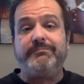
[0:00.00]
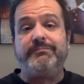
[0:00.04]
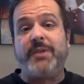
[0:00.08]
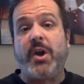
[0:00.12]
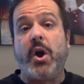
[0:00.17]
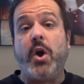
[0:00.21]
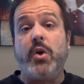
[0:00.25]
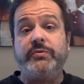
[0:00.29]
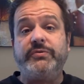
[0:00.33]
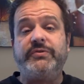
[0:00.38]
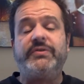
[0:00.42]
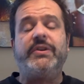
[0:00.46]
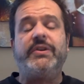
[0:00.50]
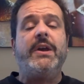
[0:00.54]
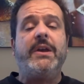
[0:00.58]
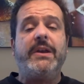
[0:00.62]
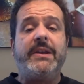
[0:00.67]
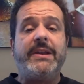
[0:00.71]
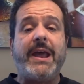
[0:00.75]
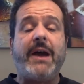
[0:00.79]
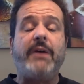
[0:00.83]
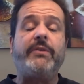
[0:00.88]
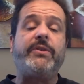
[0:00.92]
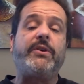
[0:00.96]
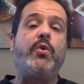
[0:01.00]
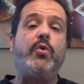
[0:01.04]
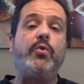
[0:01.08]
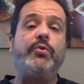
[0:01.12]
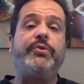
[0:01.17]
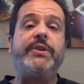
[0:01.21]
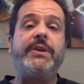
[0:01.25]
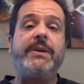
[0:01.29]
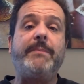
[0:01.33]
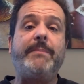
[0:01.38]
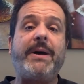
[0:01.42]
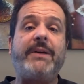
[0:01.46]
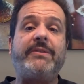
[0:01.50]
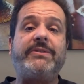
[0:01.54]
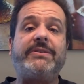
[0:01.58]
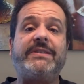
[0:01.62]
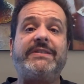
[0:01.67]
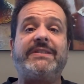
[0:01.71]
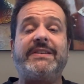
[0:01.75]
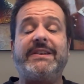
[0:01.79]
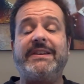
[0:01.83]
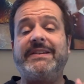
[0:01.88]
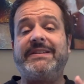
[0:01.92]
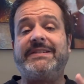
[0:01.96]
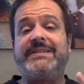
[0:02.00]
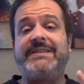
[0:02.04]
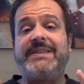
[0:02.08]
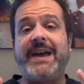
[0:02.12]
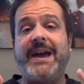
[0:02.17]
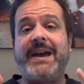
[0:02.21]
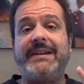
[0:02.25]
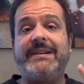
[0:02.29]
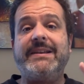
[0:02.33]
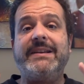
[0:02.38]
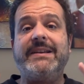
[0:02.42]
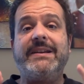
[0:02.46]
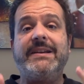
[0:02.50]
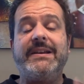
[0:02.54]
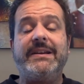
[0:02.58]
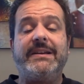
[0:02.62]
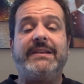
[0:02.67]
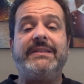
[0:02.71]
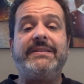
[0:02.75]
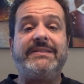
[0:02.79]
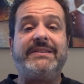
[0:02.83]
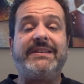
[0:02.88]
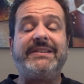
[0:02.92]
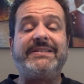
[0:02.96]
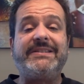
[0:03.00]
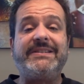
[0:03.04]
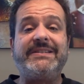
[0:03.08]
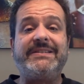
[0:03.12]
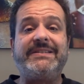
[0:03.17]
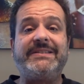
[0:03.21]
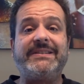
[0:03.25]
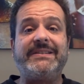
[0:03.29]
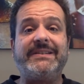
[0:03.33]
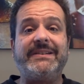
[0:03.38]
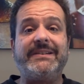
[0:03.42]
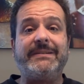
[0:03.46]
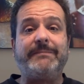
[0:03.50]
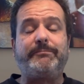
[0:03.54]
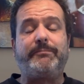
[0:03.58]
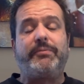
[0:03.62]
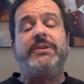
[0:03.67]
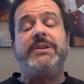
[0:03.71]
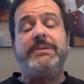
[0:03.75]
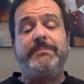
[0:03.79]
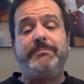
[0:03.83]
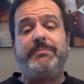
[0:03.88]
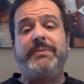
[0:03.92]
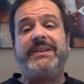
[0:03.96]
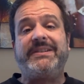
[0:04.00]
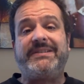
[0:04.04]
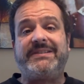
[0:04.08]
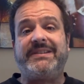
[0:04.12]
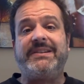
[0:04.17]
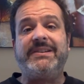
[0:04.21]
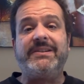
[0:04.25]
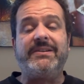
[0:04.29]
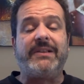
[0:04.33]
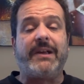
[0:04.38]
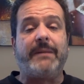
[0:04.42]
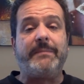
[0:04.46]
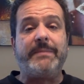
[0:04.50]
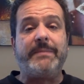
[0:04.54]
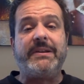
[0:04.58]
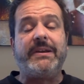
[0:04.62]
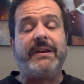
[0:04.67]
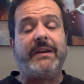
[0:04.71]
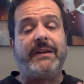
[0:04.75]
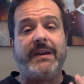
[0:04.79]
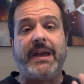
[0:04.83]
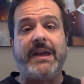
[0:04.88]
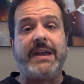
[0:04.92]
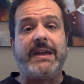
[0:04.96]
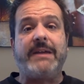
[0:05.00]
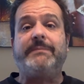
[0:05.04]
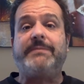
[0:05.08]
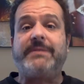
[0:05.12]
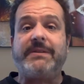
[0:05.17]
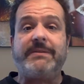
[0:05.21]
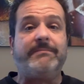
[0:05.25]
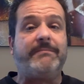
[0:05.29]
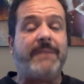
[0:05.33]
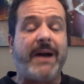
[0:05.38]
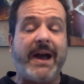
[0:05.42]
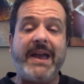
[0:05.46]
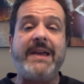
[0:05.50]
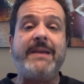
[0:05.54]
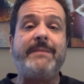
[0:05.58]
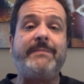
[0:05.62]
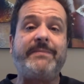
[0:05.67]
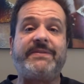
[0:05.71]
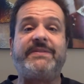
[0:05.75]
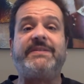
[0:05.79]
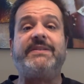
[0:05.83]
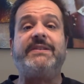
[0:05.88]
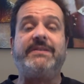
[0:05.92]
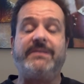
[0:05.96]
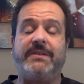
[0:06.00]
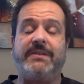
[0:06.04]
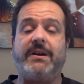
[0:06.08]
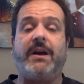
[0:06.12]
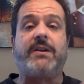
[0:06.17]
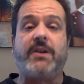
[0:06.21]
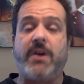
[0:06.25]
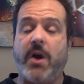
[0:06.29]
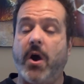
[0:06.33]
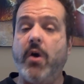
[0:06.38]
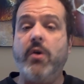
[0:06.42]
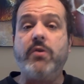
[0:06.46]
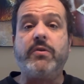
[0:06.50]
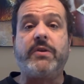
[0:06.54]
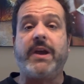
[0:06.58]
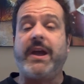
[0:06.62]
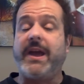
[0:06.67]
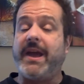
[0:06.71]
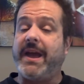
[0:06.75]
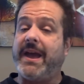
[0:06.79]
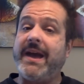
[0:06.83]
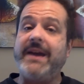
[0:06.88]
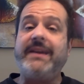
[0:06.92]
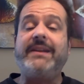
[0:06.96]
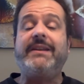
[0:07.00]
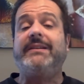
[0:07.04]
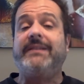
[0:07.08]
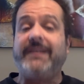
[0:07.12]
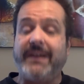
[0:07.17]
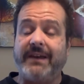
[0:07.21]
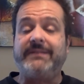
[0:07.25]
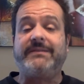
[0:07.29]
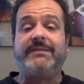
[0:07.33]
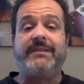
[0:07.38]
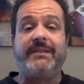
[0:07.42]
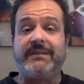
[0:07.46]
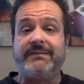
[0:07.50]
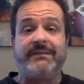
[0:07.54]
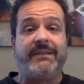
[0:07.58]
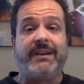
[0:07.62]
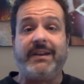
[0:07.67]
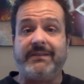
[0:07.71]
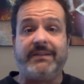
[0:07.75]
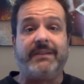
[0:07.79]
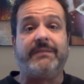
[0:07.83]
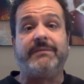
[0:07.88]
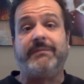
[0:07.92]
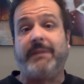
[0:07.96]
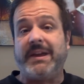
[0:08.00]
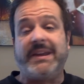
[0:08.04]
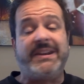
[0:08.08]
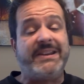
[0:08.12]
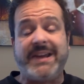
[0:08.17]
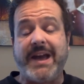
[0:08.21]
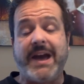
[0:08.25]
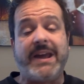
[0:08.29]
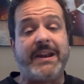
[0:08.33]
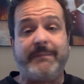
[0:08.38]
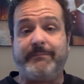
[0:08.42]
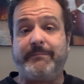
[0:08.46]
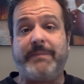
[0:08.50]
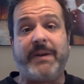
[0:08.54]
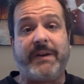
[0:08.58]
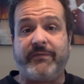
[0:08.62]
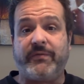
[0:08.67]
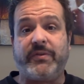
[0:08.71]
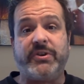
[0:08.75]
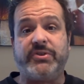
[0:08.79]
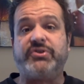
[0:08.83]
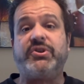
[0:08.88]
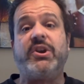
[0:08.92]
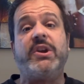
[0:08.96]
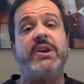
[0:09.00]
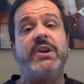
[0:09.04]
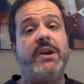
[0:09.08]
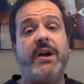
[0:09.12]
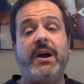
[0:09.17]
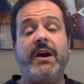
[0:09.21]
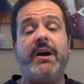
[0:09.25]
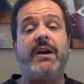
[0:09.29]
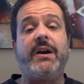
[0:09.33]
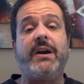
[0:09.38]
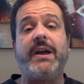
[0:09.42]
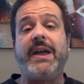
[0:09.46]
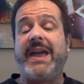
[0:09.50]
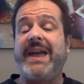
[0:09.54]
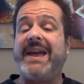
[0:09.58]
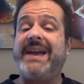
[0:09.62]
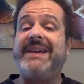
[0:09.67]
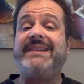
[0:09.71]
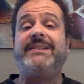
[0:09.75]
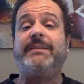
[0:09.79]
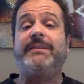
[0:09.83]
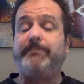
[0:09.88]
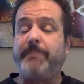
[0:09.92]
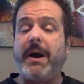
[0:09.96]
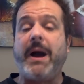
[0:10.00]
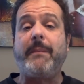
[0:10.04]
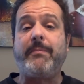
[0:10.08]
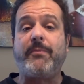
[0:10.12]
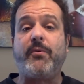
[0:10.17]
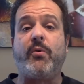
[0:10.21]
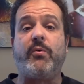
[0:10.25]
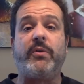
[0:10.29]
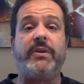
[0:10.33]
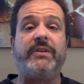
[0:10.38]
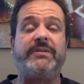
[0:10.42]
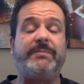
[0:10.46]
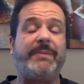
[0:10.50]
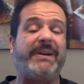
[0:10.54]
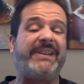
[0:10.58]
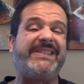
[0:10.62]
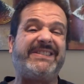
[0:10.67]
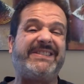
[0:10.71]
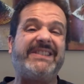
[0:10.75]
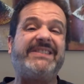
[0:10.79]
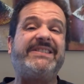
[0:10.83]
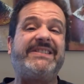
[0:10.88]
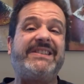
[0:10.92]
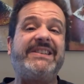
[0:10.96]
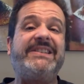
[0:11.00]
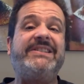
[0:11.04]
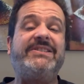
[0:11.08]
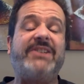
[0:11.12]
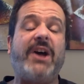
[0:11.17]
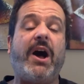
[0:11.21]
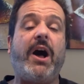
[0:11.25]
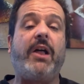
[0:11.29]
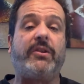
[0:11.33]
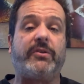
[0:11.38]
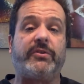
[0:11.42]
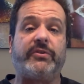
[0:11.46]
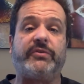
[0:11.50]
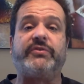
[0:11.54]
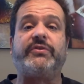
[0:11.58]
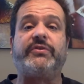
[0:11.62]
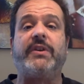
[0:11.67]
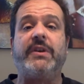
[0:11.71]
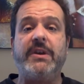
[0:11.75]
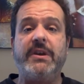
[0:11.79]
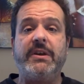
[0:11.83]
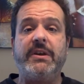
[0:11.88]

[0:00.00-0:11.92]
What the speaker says: codes. Now, the cool thing about this is that this is pretty big deal. I mean, my AMC, a Coke and any kind of beverage and a popcorn is about $16.